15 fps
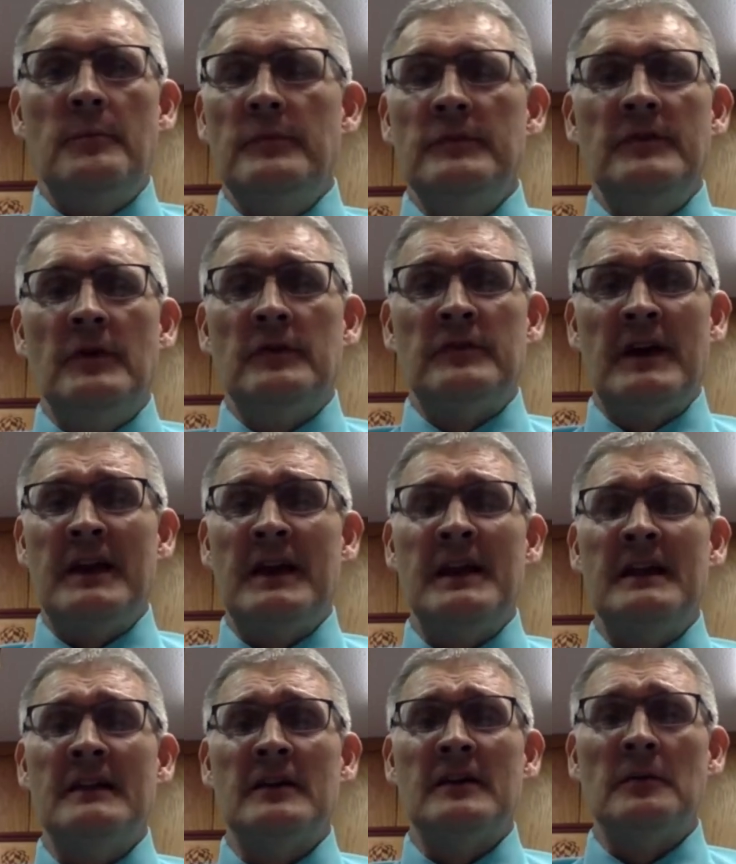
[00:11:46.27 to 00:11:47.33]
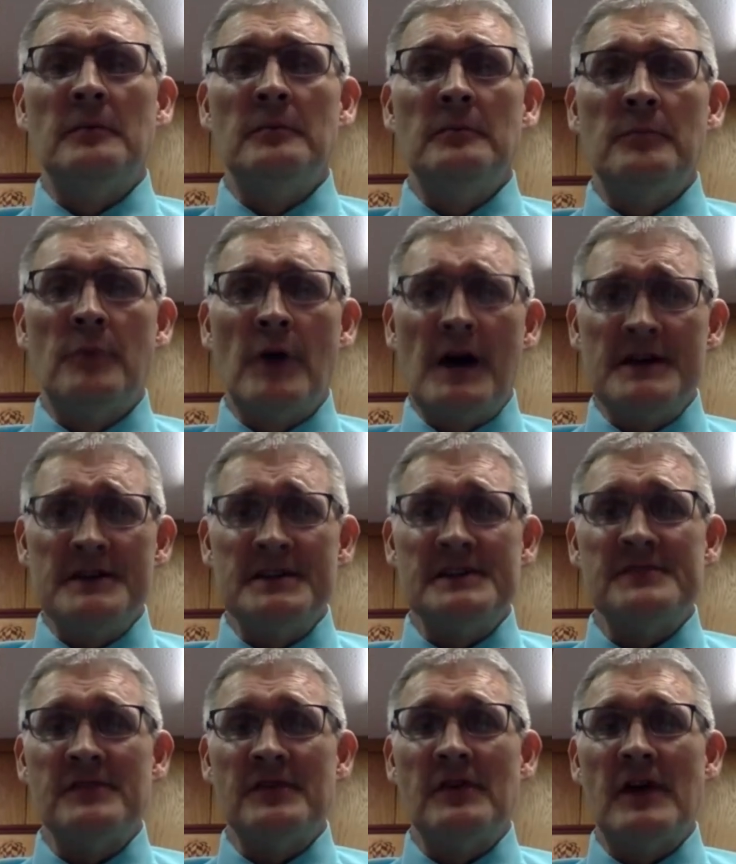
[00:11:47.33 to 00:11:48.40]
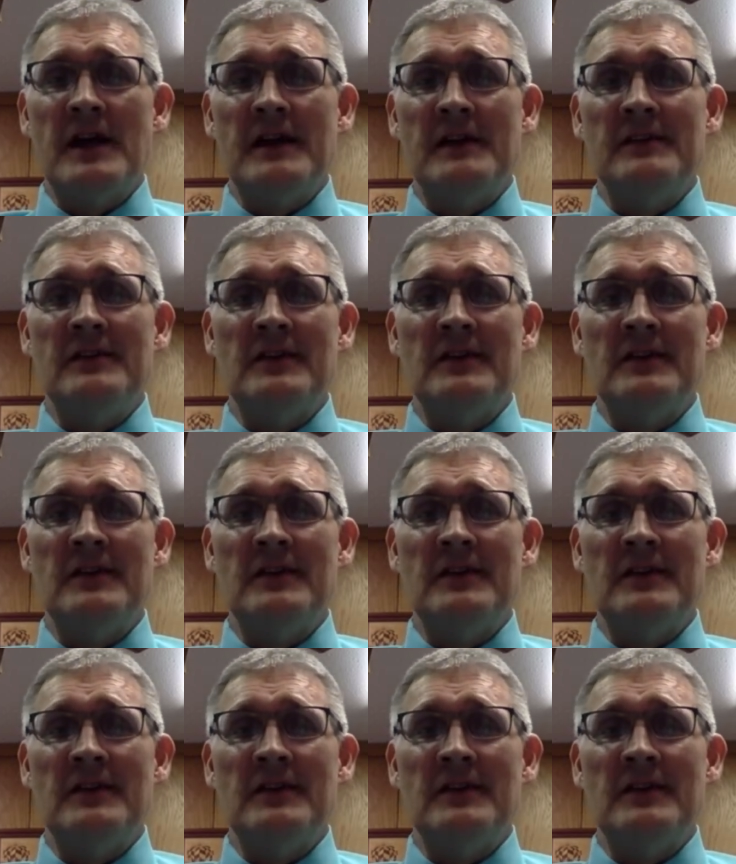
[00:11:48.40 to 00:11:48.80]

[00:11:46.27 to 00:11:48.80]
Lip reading: Don't take any little process for granted.